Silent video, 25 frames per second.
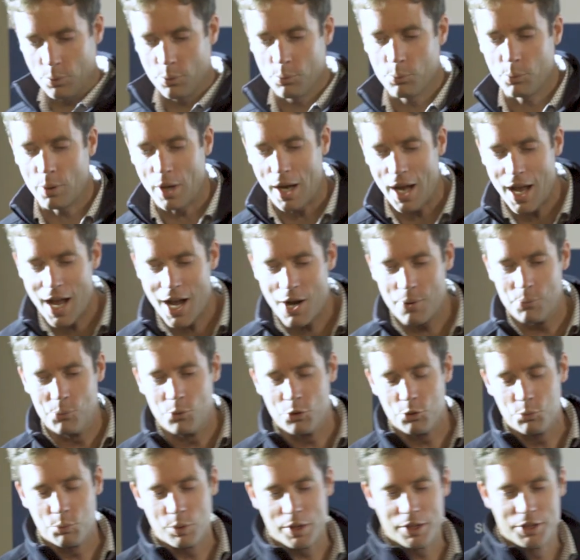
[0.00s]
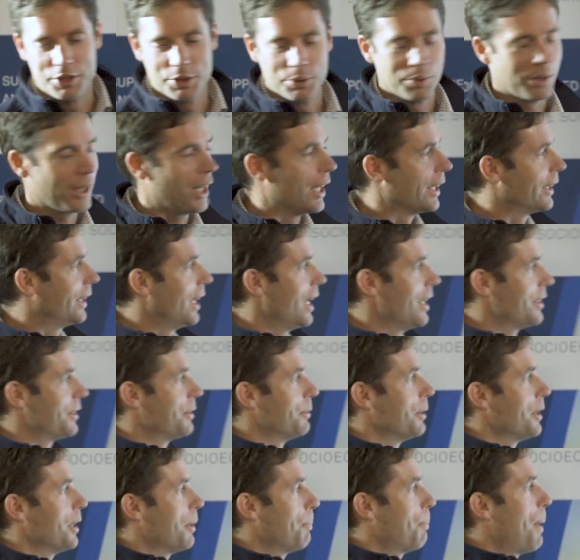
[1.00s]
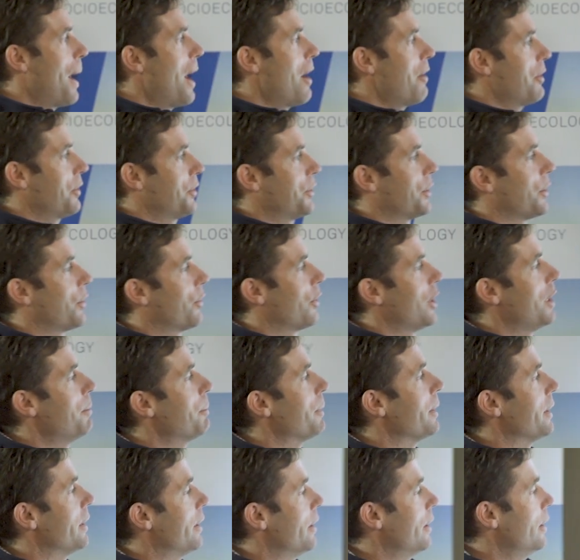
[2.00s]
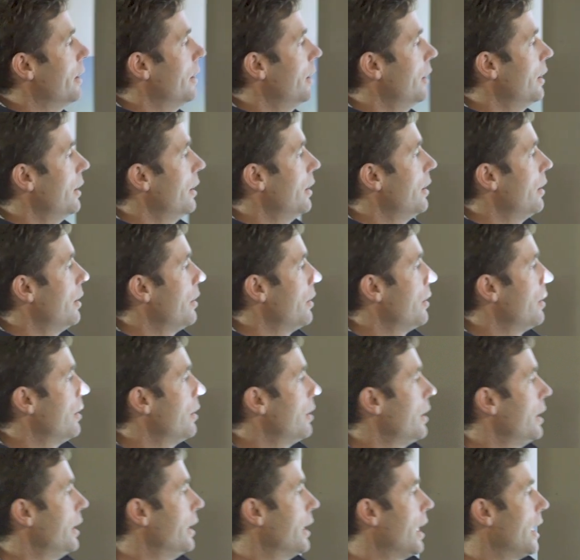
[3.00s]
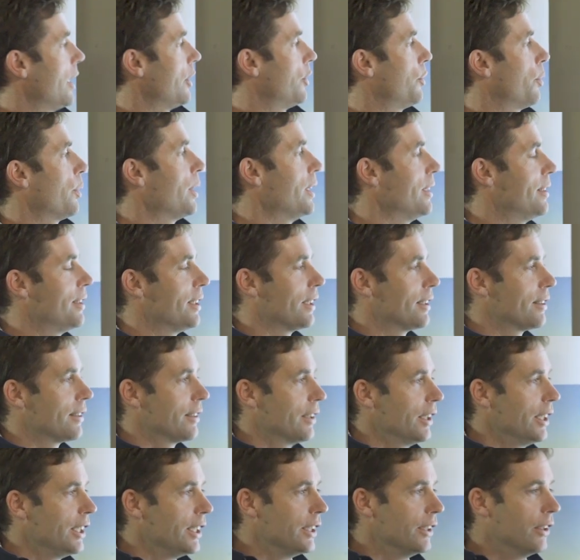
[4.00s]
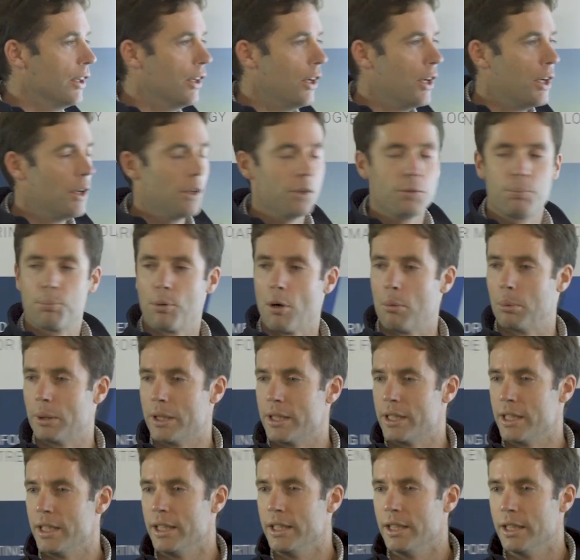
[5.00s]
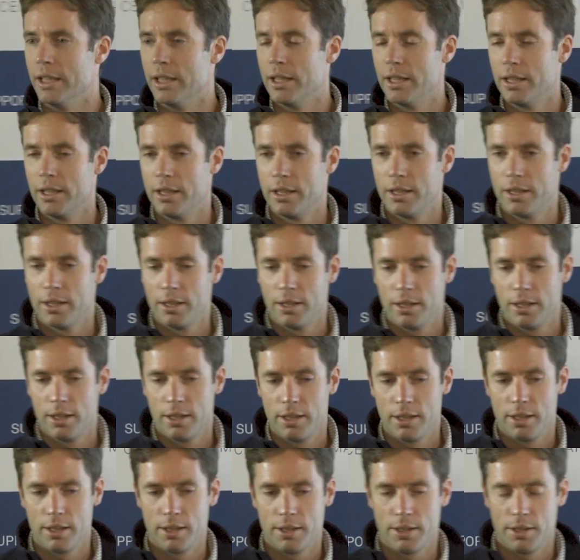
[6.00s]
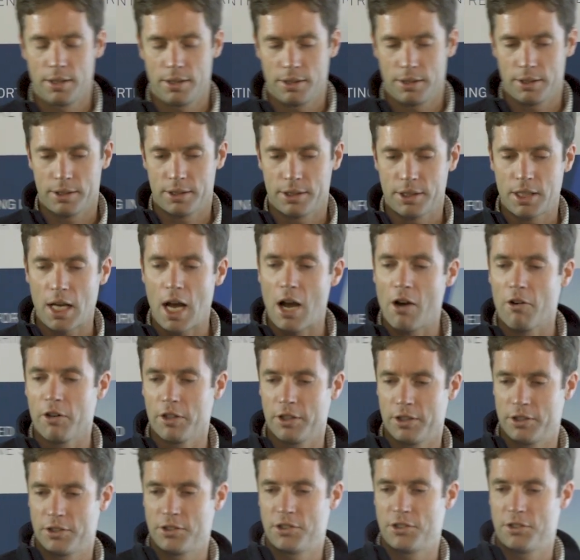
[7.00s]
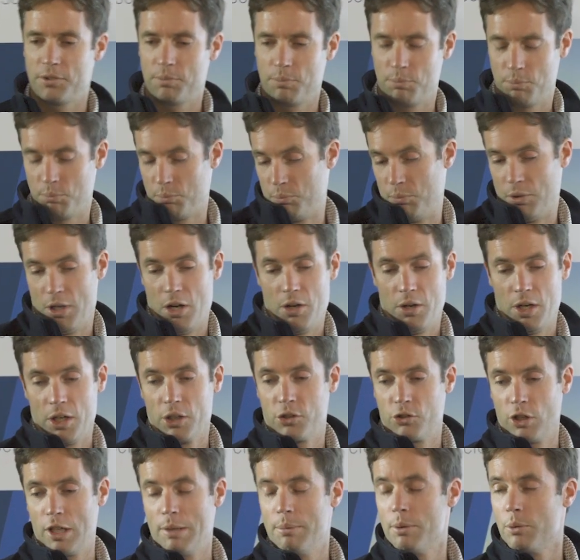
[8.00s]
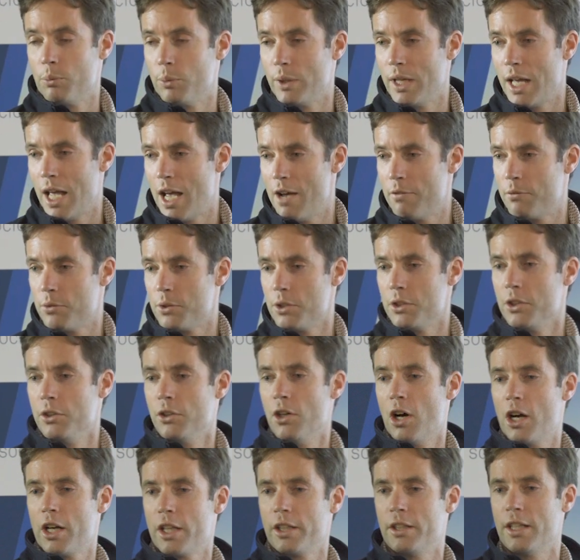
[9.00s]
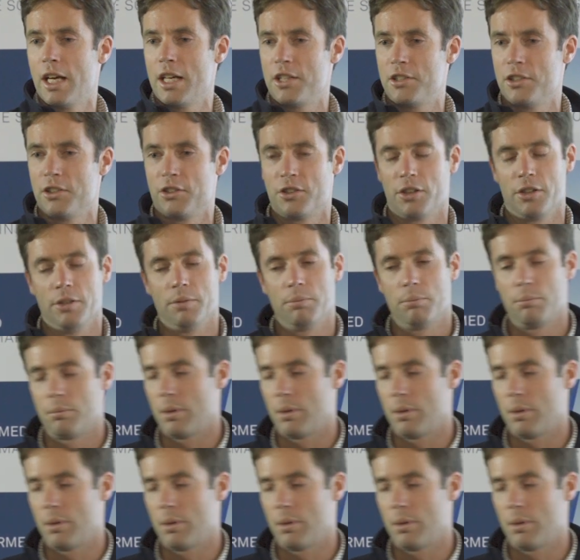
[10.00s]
Well, how would we do it, I guess? In the Paris Agreement in 2016 is probably the current agreement we have with the United Nations and